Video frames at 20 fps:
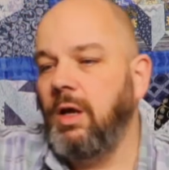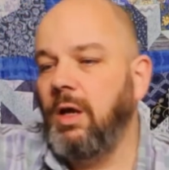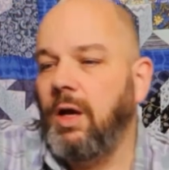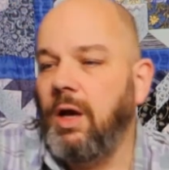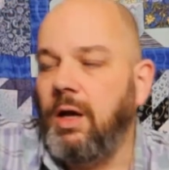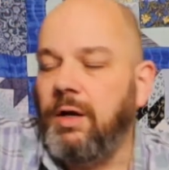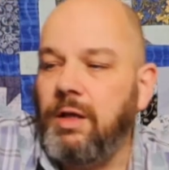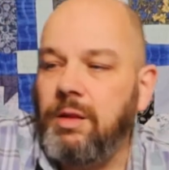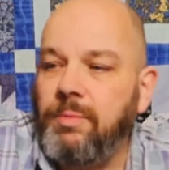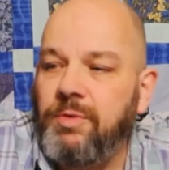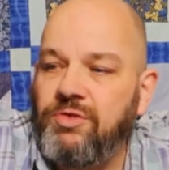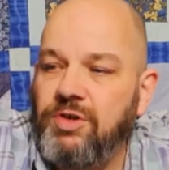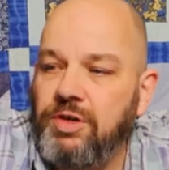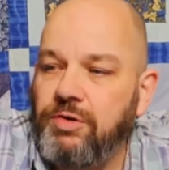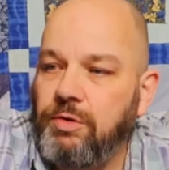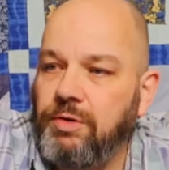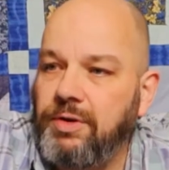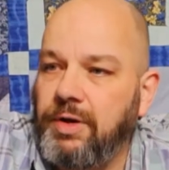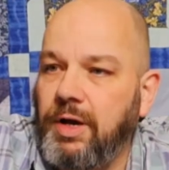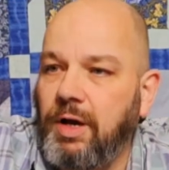Another
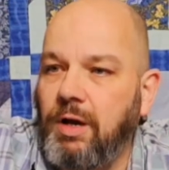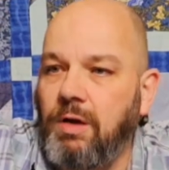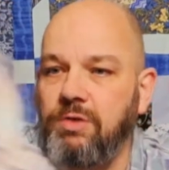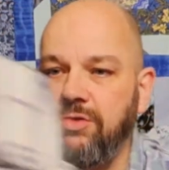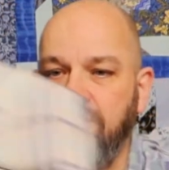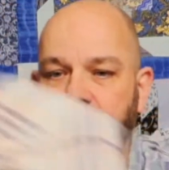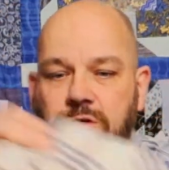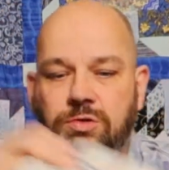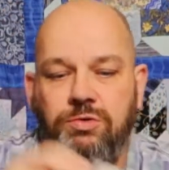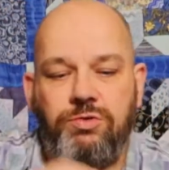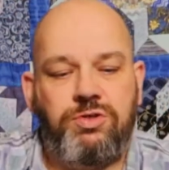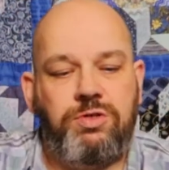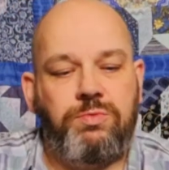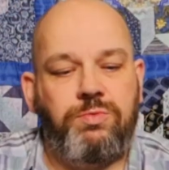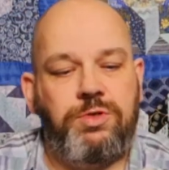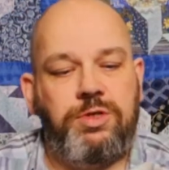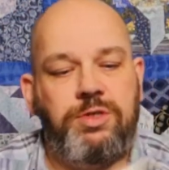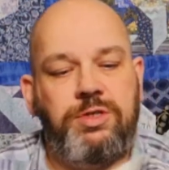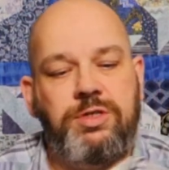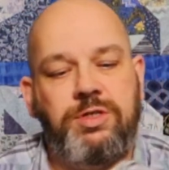material that I also used
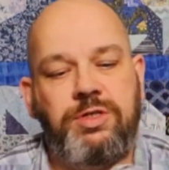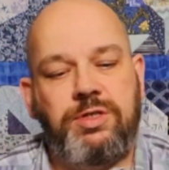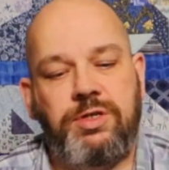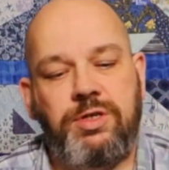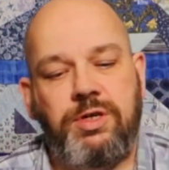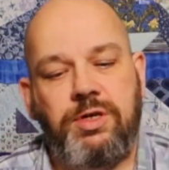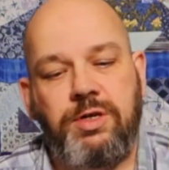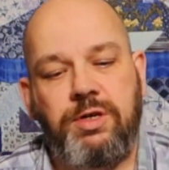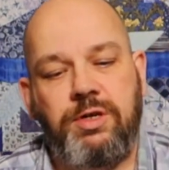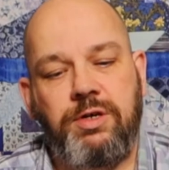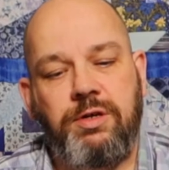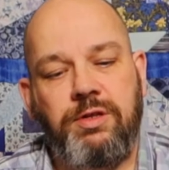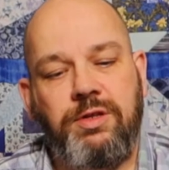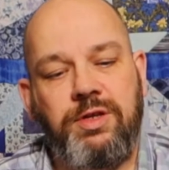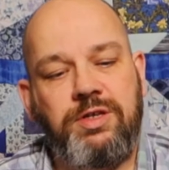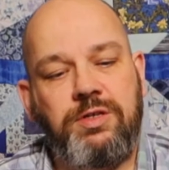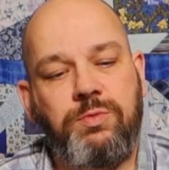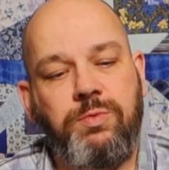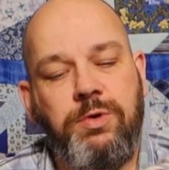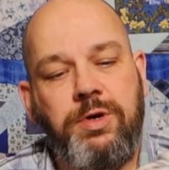was
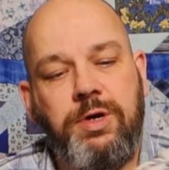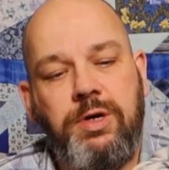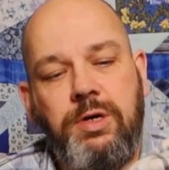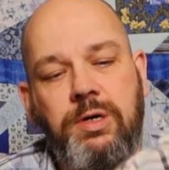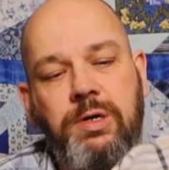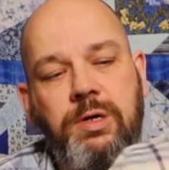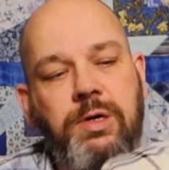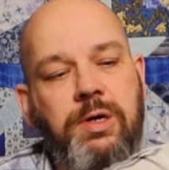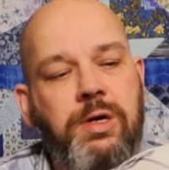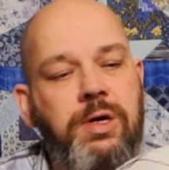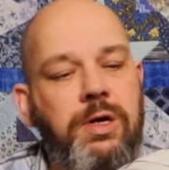this one.